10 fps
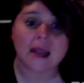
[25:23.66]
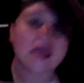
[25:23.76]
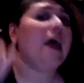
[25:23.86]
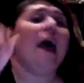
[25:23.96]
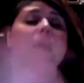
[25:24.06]

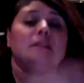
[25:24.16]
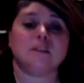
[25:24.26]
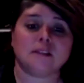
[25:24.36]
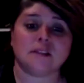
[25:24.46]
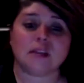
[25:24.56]
has to
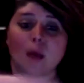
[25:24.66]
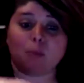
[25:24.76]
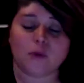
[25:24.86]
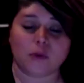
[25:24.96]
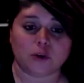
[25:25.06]
stop
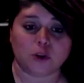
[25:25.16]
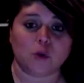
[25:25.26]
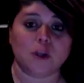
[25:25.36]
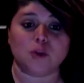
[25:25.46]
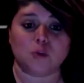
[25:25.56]
what they're
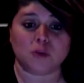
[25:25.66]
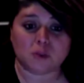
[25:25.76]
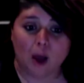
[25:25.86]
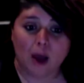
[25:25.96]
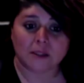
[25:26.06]
doing to
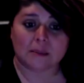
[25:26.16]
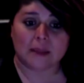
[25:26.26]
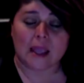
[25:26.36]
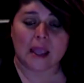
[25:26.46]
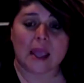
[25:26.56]
respond to
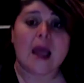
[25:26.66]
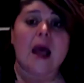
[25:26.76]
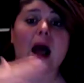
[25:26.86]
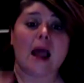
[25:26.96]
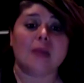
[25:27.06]
me,
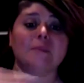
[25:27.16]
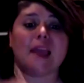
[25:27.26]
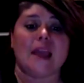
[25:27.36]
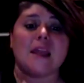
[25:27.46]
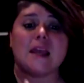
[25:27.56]
I'm
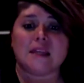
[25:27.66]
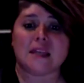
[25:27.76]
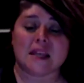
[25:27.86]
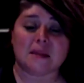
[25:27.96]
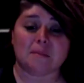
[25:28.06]
getting a
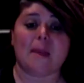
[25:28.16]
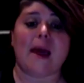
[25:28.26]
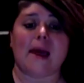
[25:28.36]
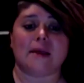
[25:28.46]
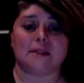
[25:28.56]
need
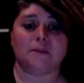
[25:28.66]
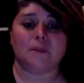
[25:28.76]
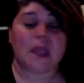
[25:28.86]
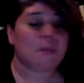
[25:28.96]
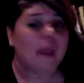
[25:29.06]
met.
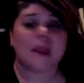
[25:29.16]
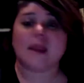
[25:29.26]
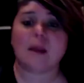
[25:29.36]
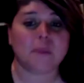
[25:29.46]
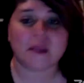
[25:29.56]
It may
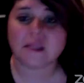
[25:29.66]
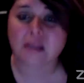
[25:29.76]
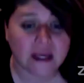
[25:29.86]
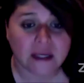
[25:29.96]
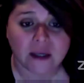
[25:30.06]
not be
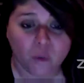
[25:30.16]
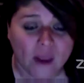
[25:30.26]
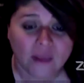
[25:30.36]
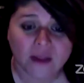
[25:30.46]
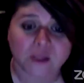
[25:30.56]
done in a
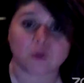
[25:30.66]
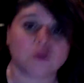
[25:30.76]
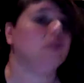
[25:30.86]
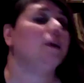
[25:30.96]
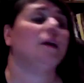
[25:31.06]
way that's
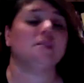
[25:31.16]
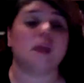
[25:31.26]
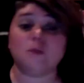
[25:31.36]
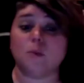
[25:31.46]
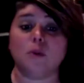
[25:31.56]
socially
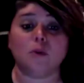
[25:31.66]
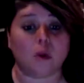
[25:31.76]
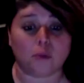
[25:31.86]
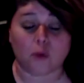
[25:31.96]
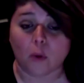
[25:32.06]
acceptable or
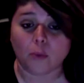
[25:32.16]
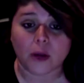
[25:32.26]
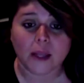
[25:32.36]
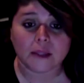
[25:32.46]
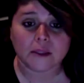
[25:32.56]

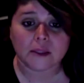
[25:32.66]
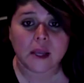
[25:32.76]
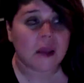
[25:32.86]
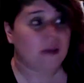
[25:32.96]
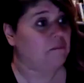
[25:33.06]
appropriate,
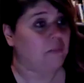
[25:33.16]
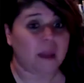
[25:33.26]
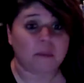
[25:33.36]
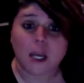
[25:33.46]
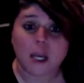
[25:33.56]

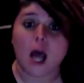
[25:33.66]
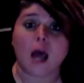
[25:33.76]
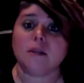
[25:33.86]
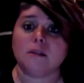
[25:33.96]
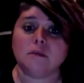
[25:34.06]
maybe
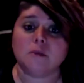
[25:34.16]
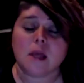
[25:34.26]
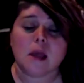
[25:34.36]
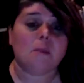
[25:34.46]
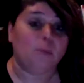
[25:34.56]
not,
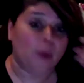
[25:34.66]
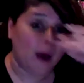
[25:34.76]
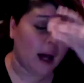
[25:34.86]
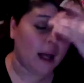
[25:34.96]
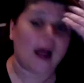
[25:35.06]

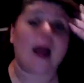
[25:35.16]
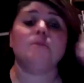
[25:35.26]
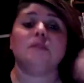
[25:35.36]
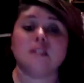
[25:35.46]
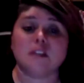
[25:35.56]
but I'm
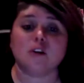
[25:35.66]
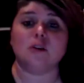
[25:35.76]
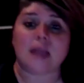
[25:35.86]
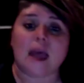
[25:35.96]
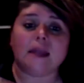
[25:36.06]
still
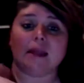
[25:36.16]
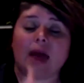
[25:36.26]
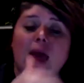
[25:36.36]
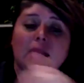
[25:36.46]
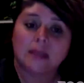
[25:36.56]
getting
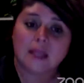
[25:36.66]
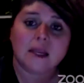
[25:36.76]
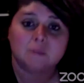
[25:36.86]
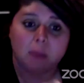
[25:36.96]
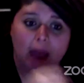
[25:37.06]
that need met.